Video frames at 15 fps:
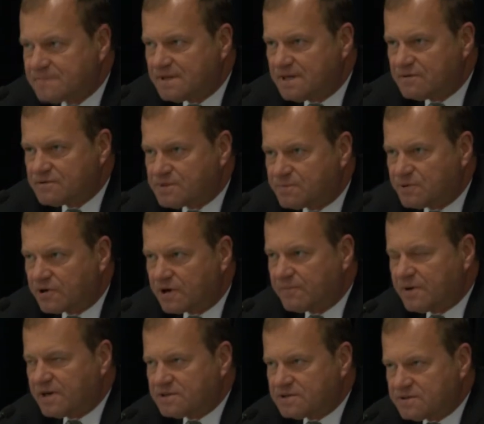I was a program
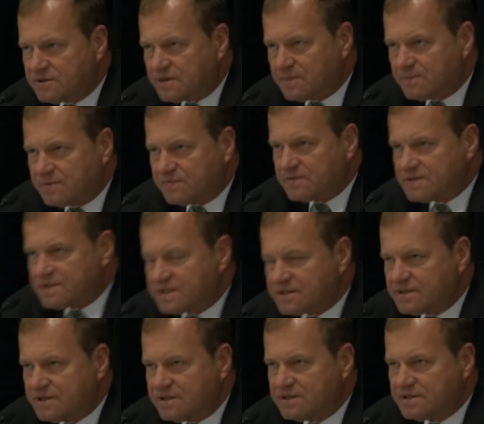manager at DARPA for
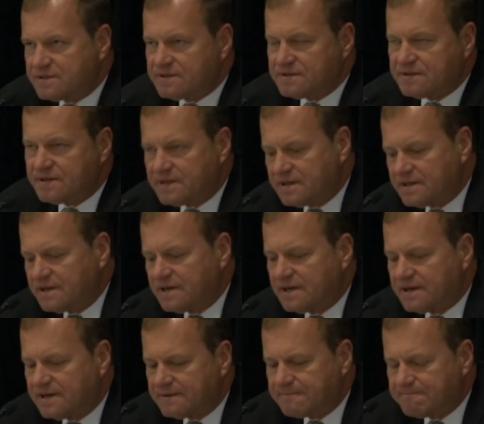6 years and
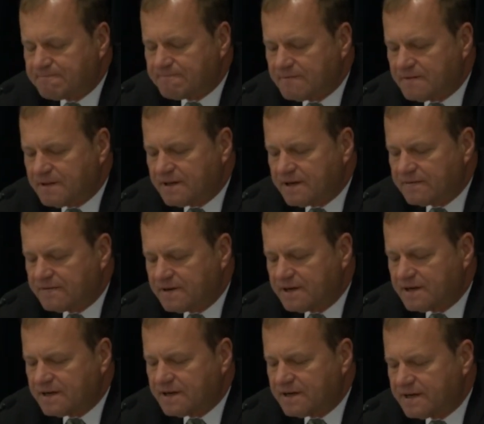led
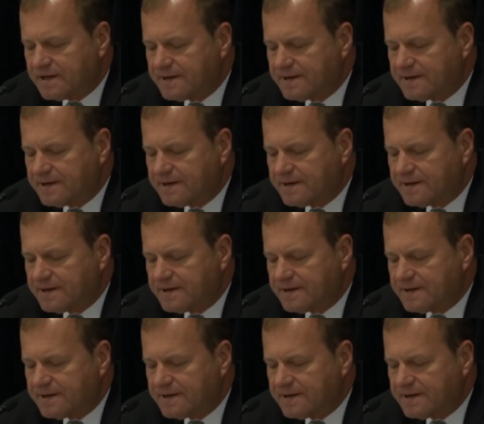the